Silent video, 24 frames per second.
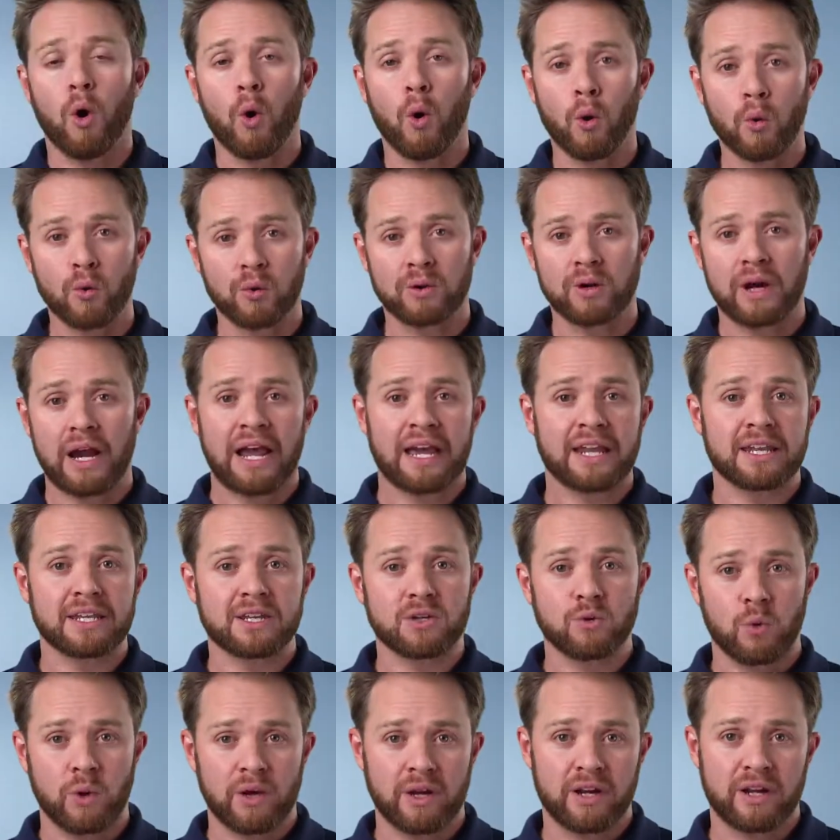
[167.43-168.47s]
Older
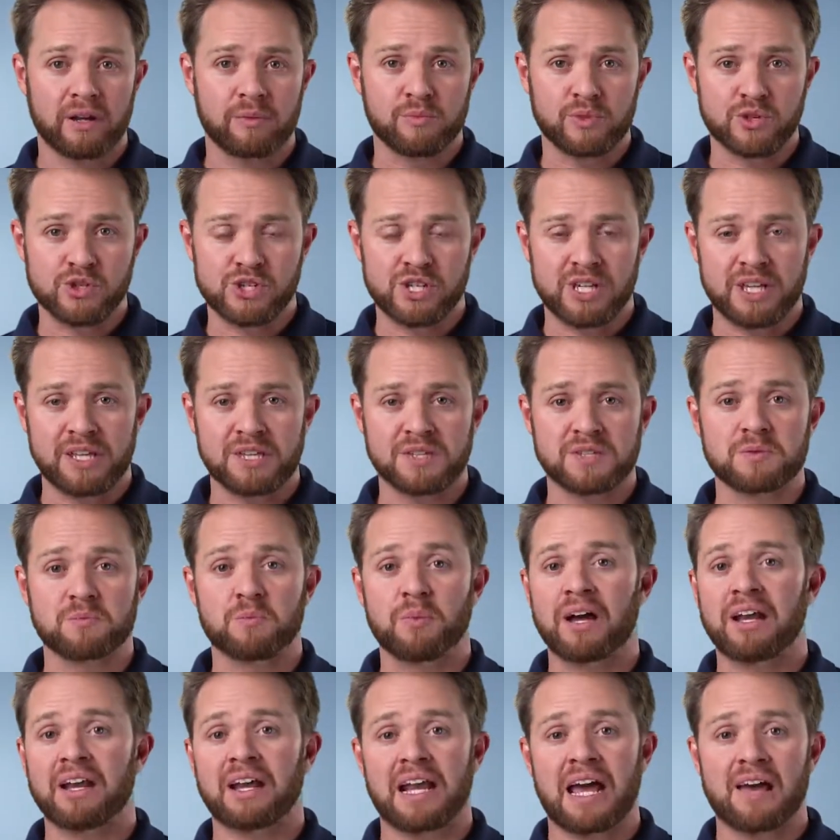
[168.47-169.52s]
antiquated machines
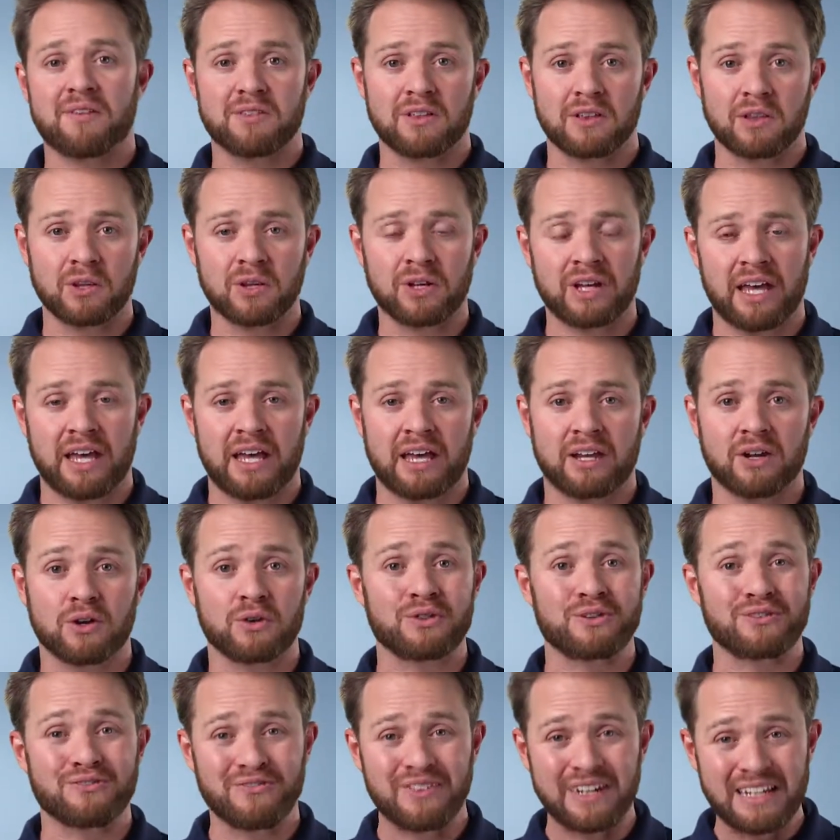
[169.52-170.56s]
might not have the look ahead or
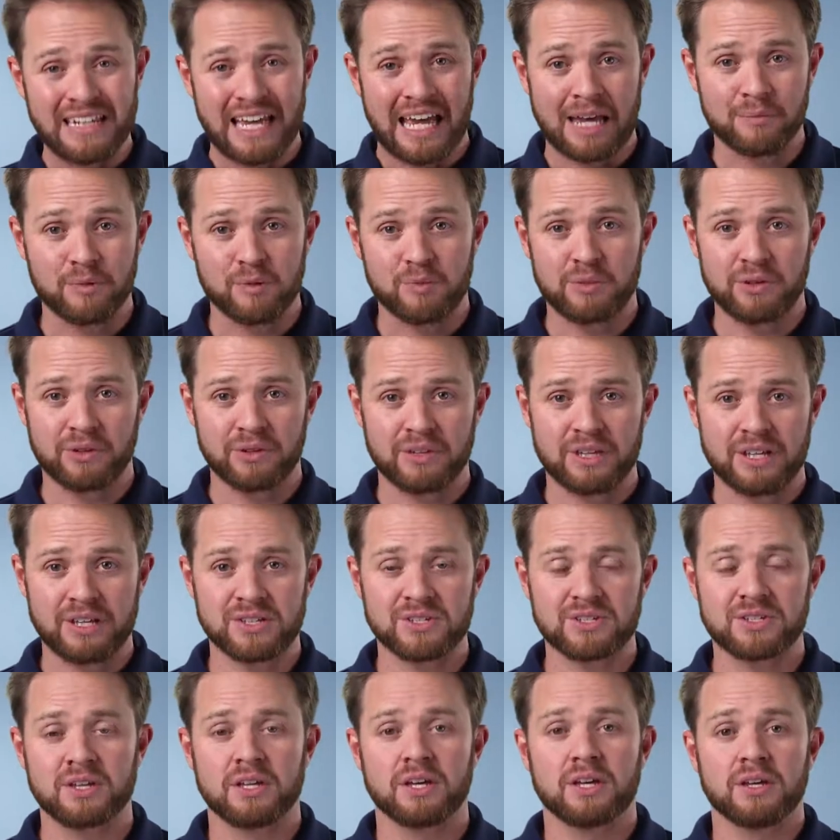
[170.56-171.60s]
the feed
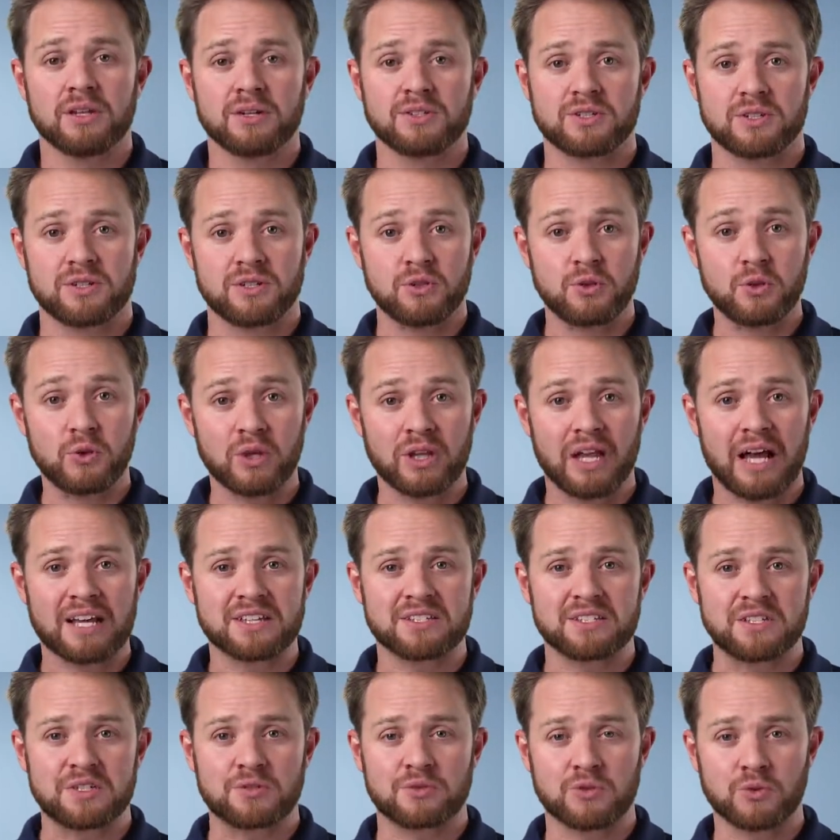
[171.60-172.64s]
capabilities to utilize
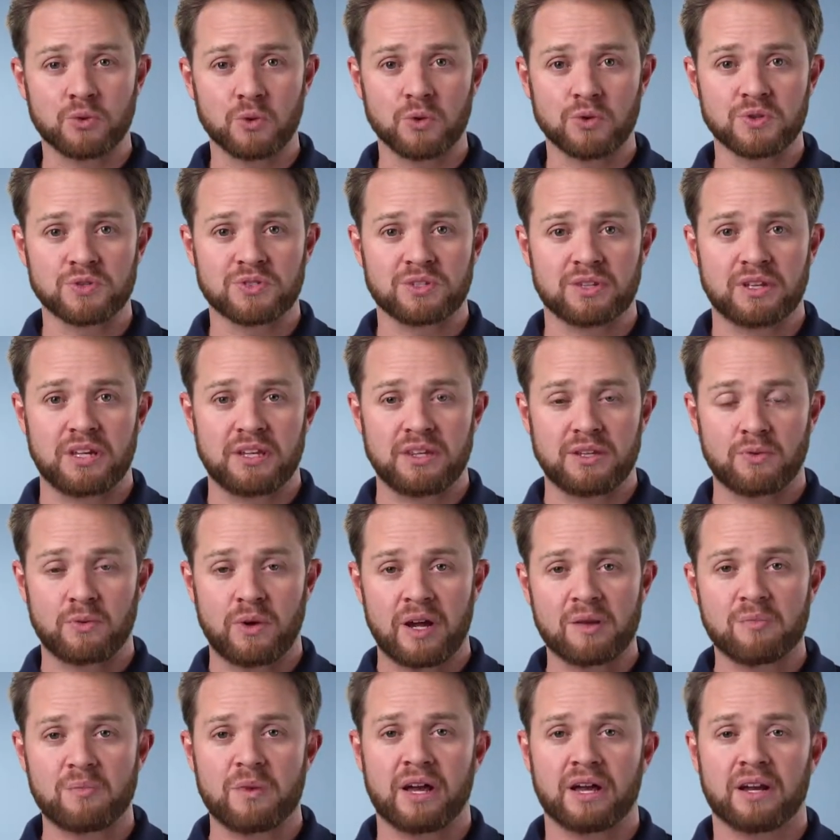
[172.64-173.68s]
these tools in the
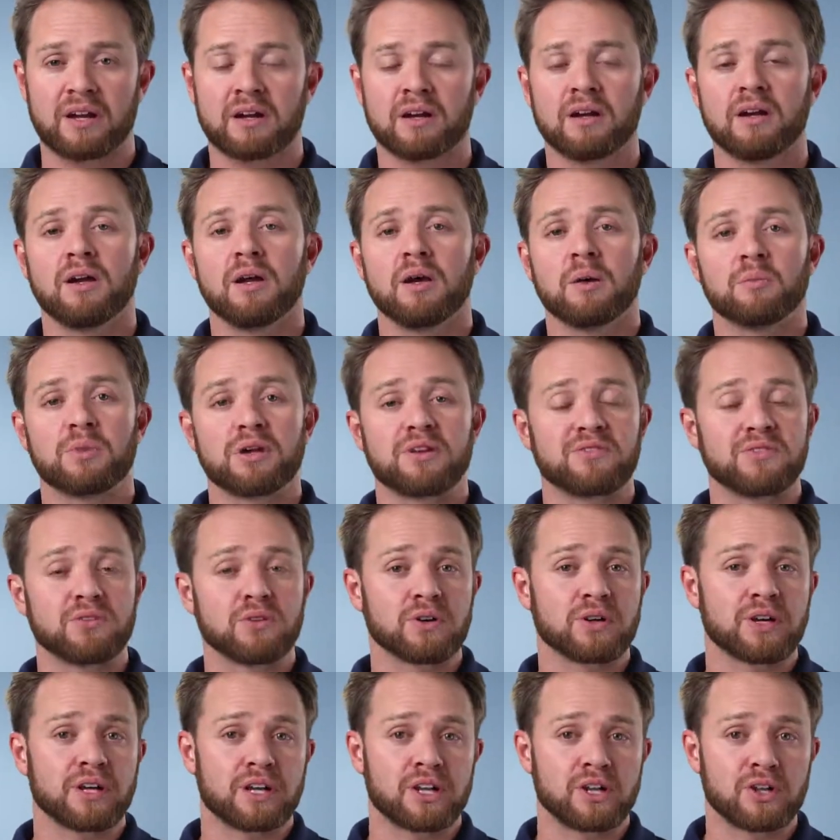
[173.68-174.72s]
right manner, but if you
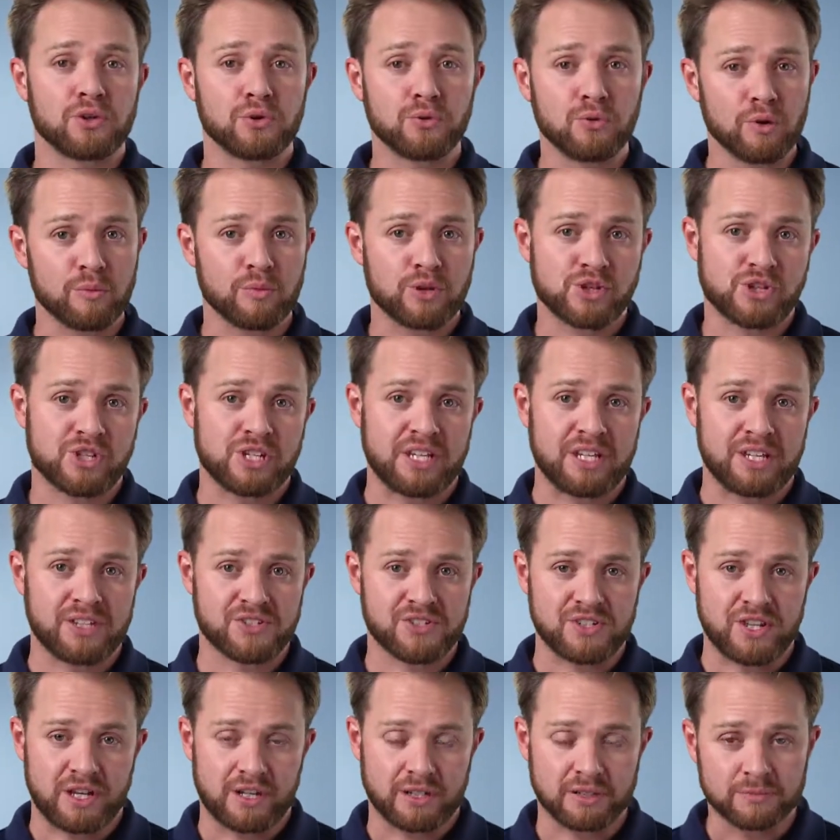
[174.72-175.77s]
look at a newer machining
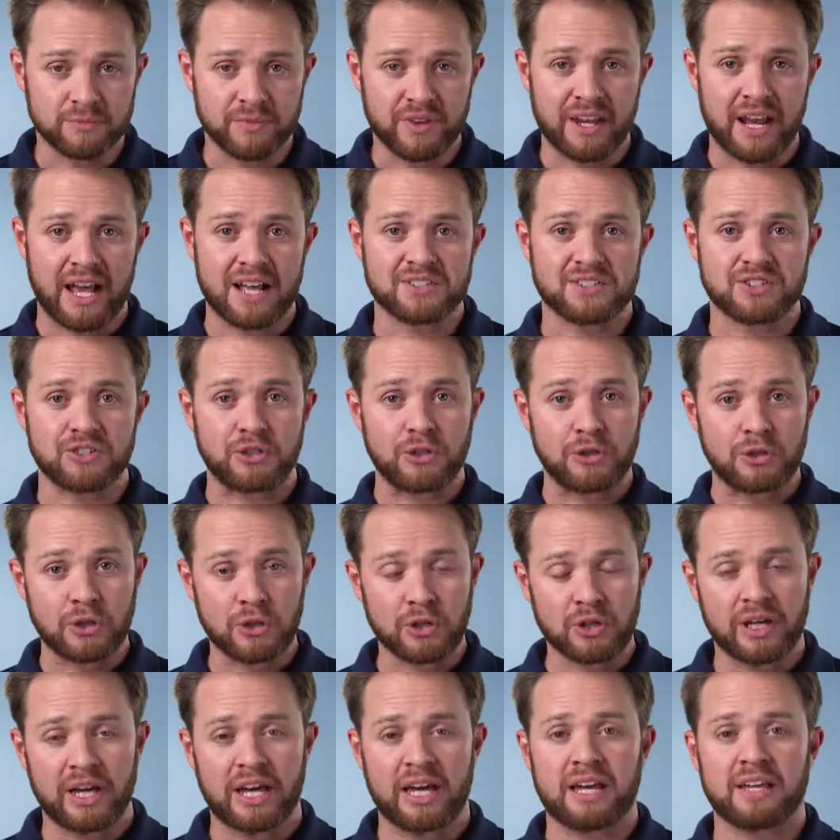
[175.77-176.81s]
center that has a good
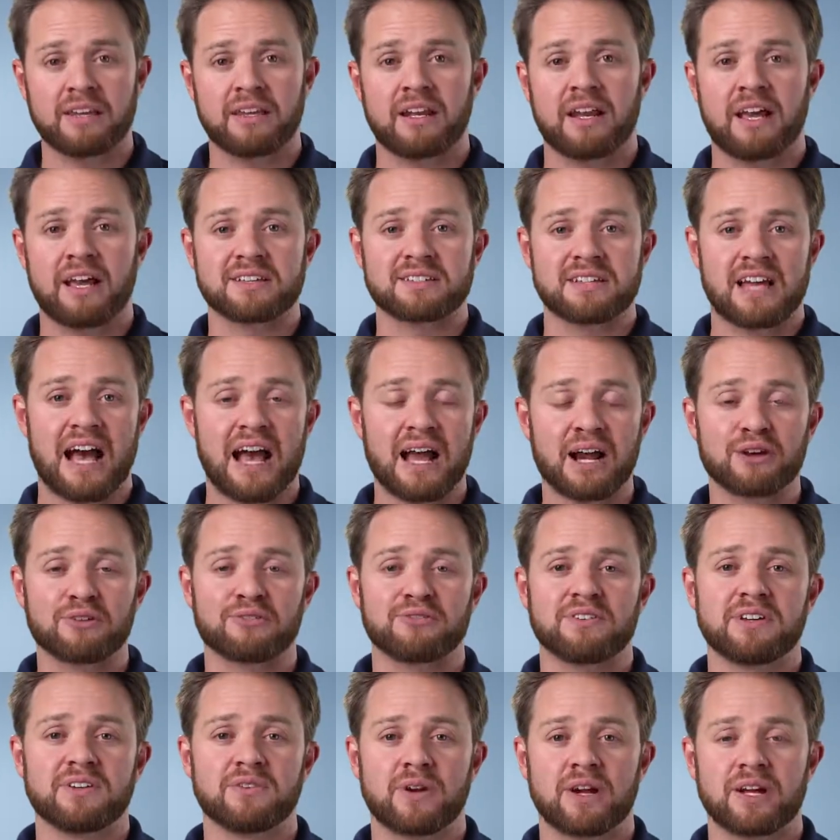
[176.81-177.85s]
look ahead, that has higher
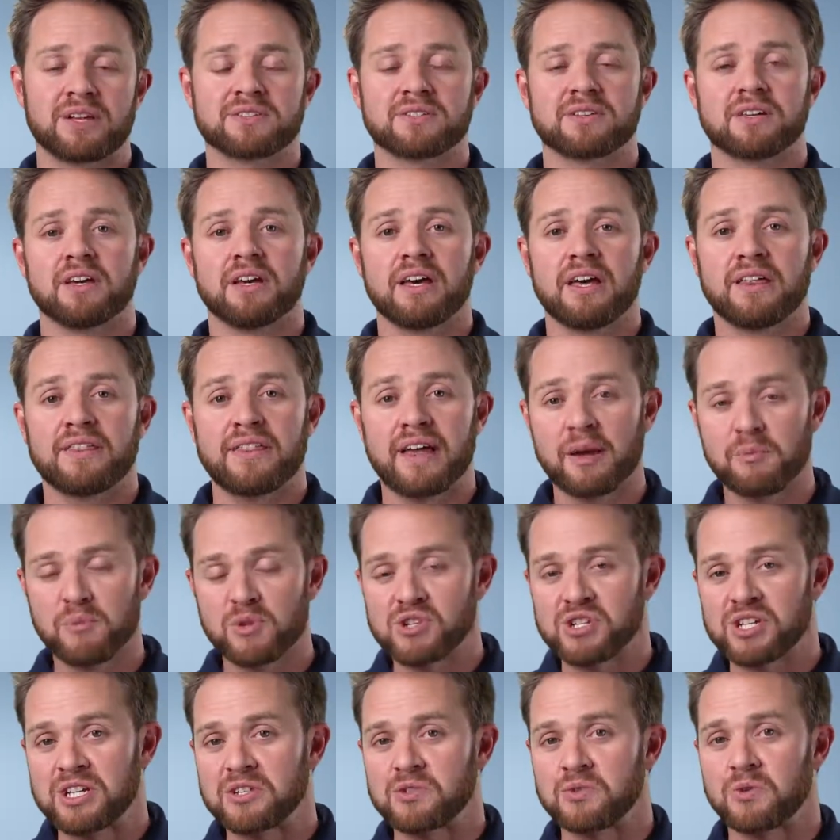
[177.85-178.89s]
feed rates, that
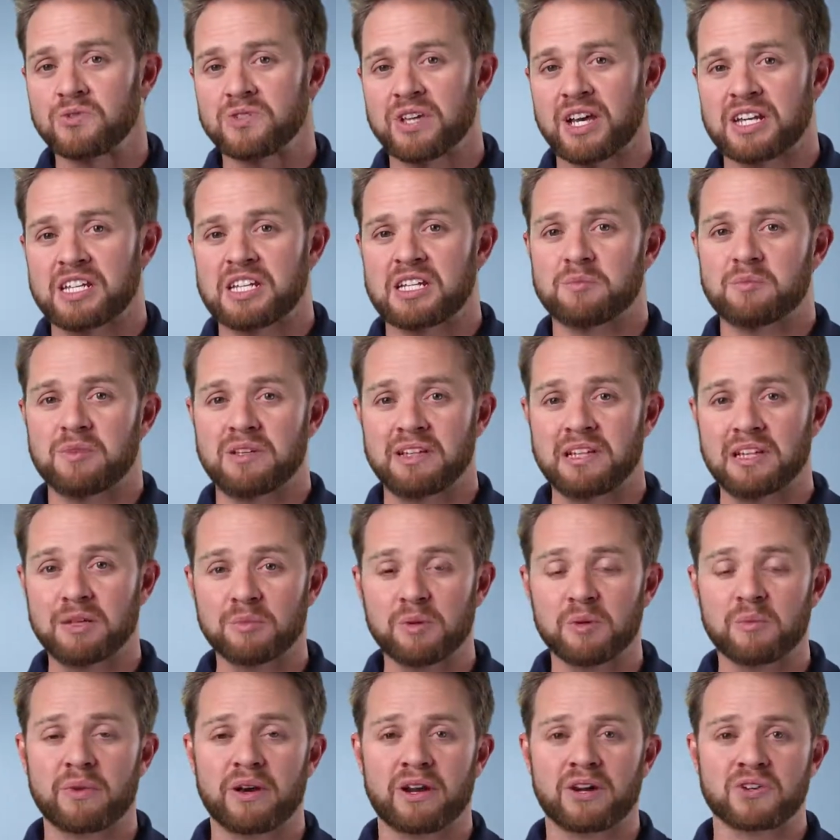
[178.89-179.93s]
machine tool is actually going to be a little
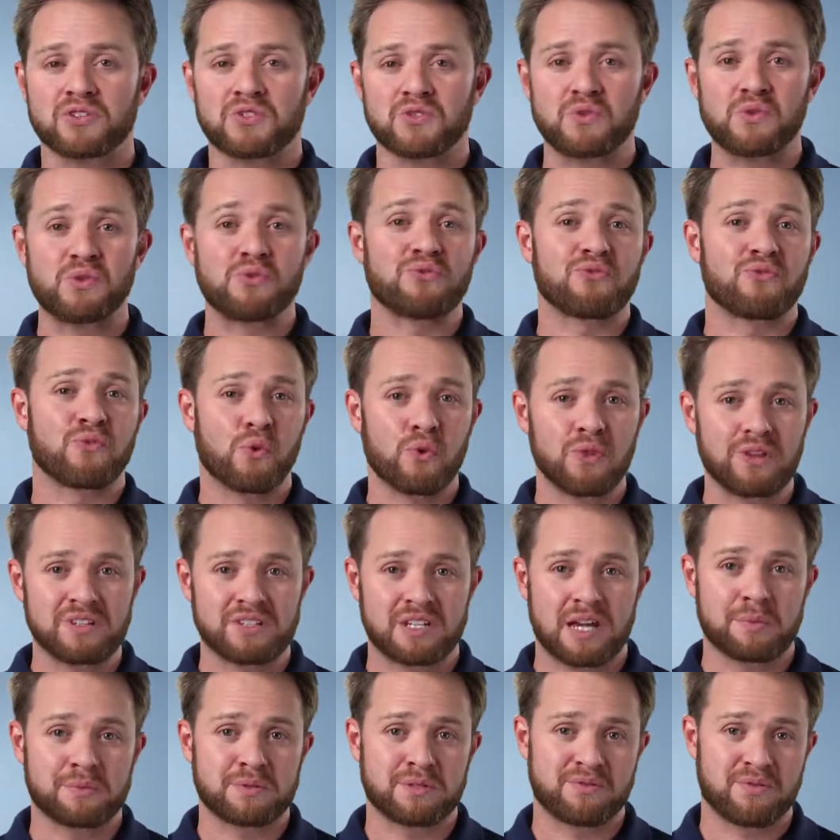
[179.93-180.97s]
bit better suited for these
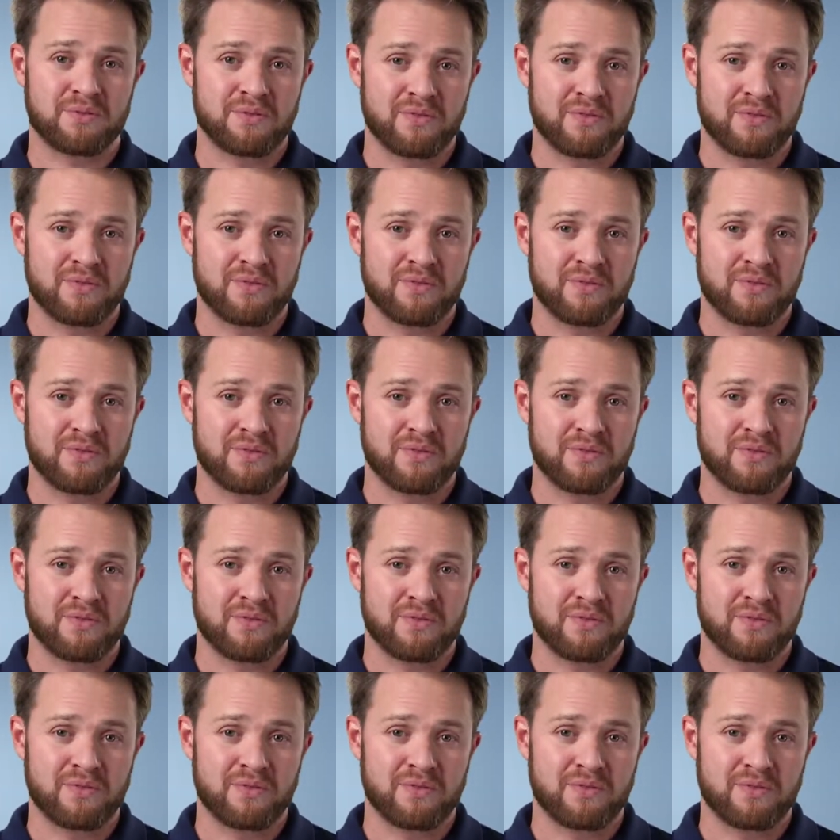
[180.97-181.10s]
types of